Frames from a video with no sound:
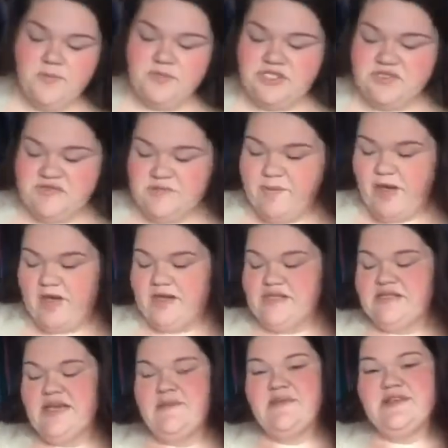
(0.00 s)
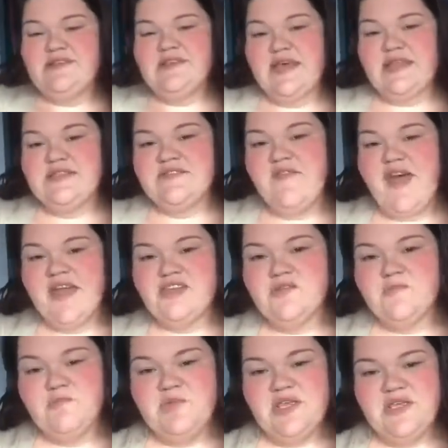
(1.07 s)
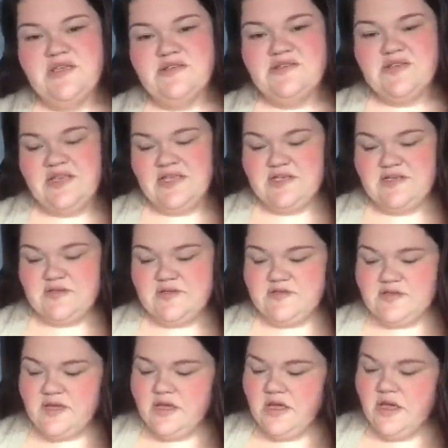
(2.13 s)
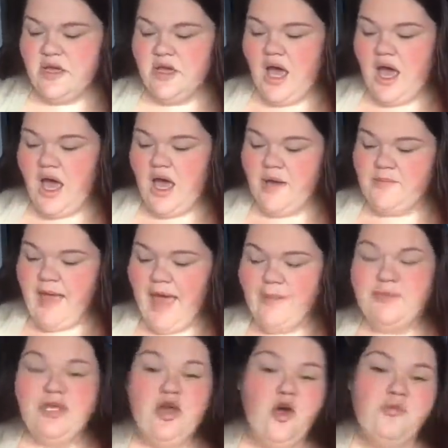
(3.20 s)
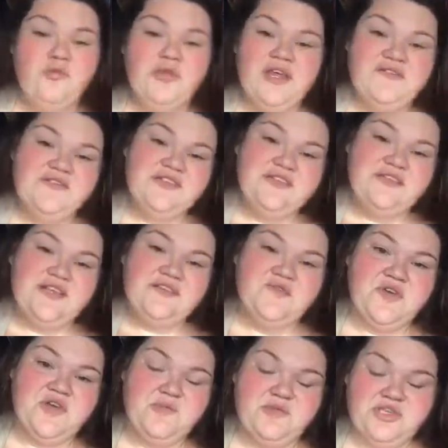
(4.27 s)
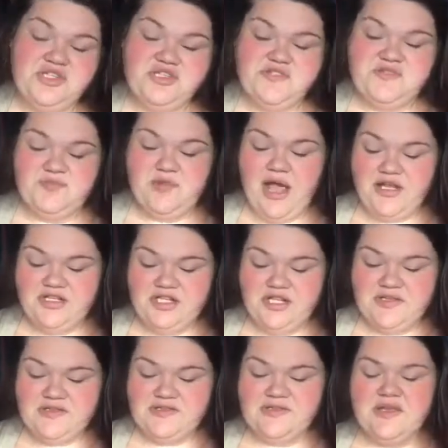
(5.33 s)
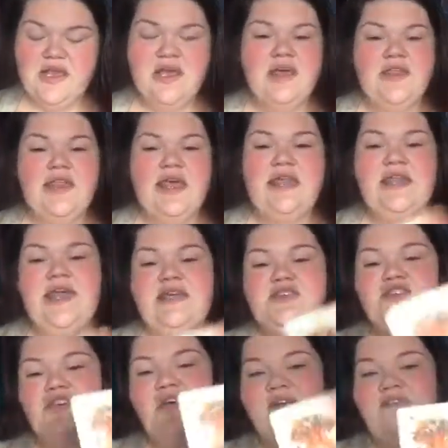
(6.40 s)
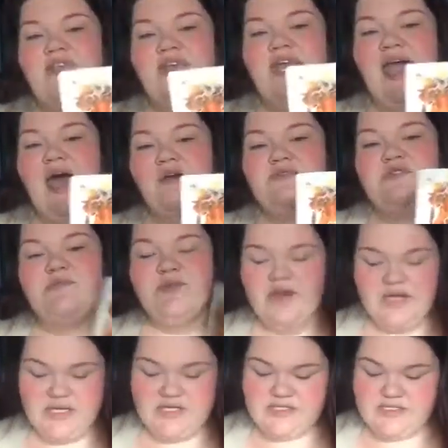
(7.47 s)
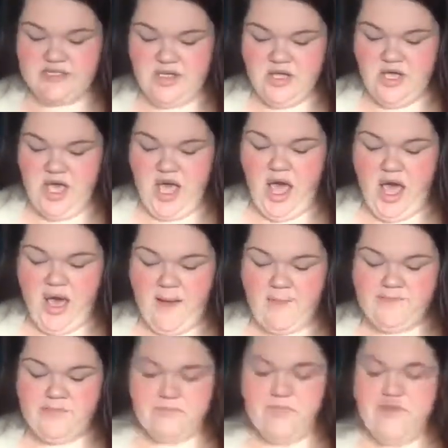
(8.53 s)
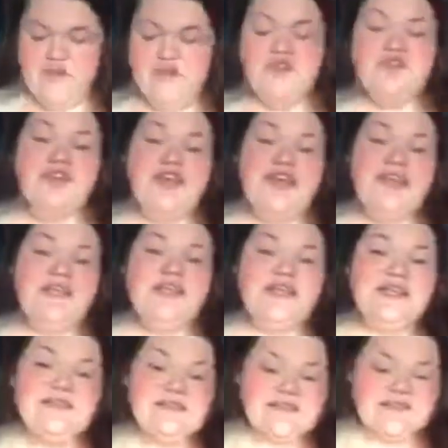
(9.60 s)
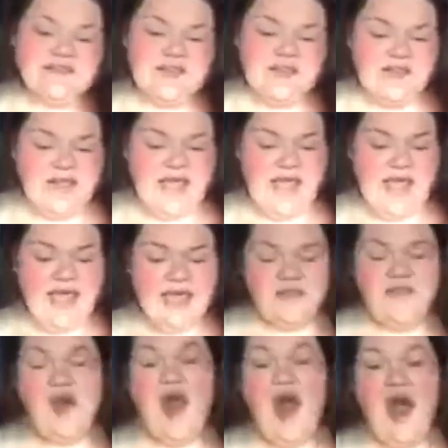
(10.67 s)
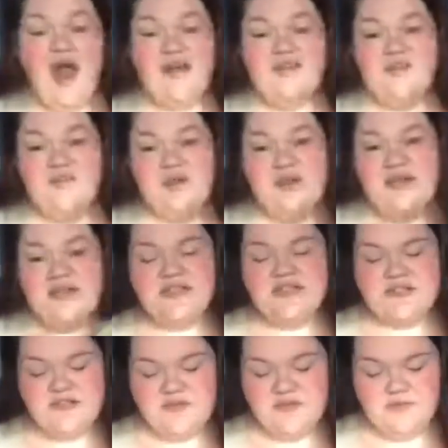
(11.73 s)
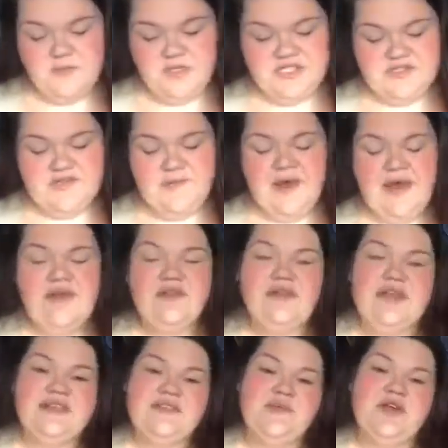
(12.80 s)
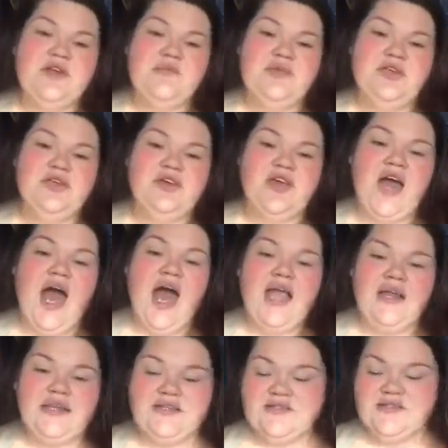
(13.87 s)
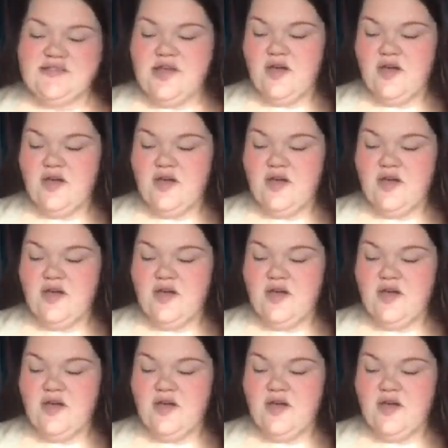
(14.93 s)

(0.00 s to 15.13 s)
is about contentment, satisfaction, peace, ease, happy home life, successful completions of projects. Then next you have the cow spirit, miracles are endless, and the hawk spirit, which is about let spirit be your guide. And so